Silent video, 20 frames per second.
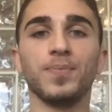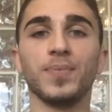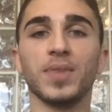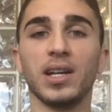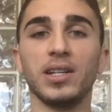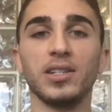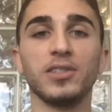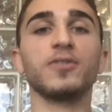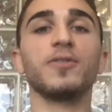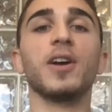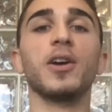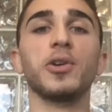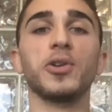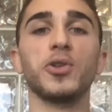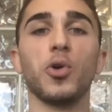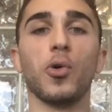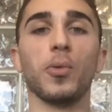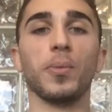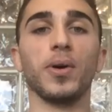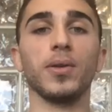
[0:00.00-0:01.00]
And it's very
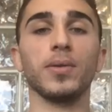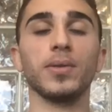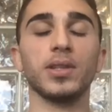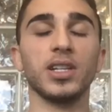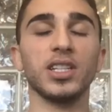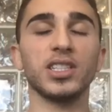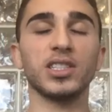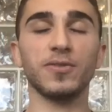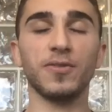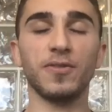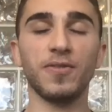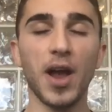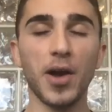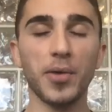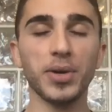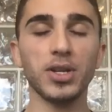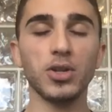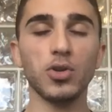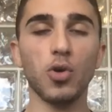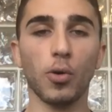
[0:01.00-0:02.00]
normal. It's
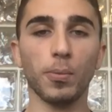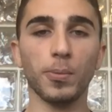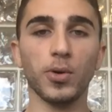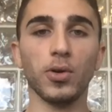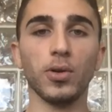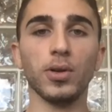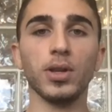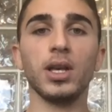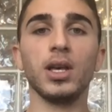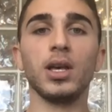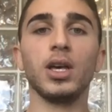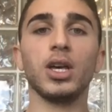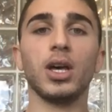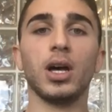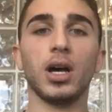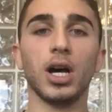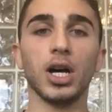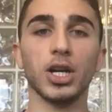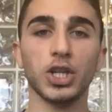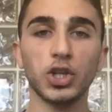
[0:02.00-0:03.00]
very normal
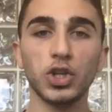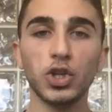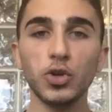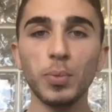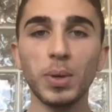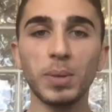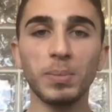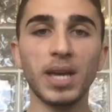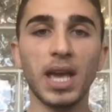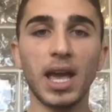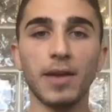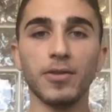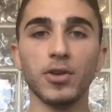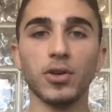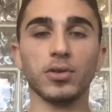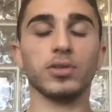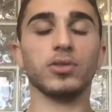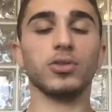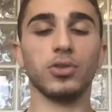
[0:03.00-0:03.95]
human behavior.